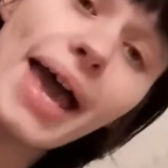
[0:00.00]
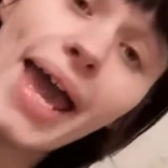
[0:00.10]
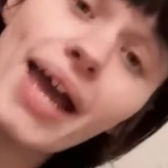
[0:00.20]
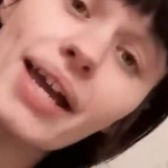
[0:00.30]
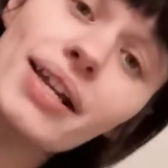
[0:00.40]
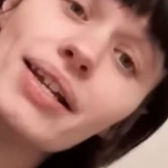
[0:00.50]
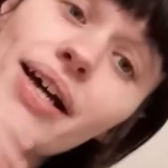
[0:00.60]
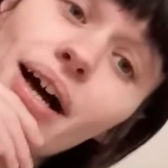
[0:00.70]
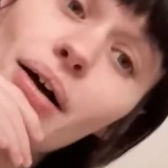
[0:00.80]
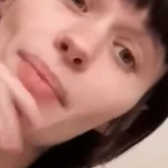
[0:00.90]
And
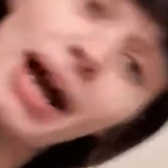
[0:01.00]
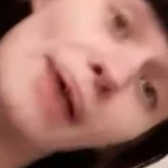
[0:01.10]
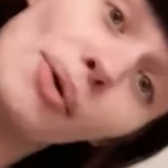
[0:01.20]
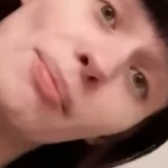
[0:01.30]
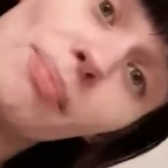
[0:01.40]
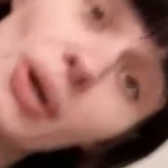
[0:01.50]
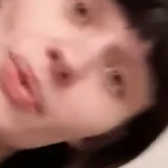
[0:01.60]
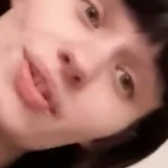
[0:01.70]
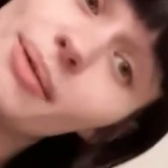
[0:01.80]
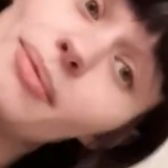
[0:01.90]
I will
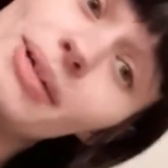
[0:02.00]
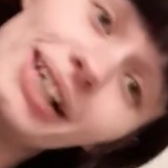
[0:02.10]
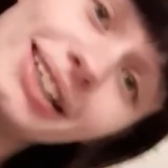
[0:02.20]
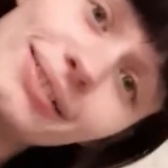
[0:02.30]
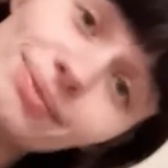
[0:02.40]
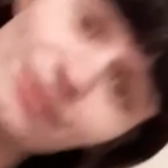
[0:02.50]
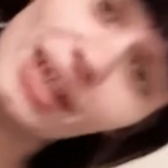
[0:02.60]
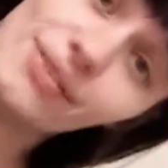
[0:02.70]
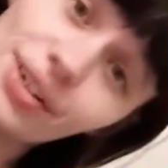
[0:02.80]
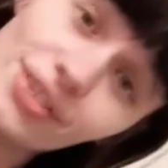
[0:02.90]
post some of my
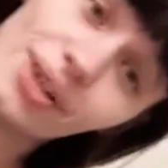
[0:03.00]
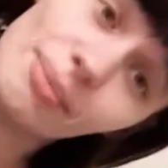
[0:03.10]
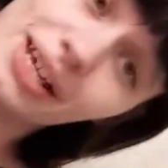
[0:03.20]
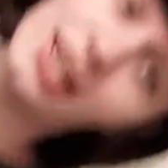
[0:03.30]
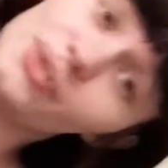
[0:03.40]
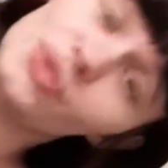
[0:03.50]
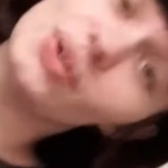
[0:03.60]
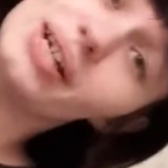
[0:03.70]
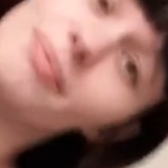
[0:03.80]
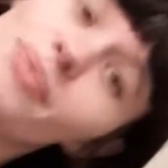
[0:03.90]
favorites on my
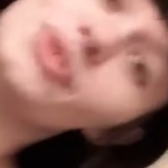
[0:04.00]
Instagram.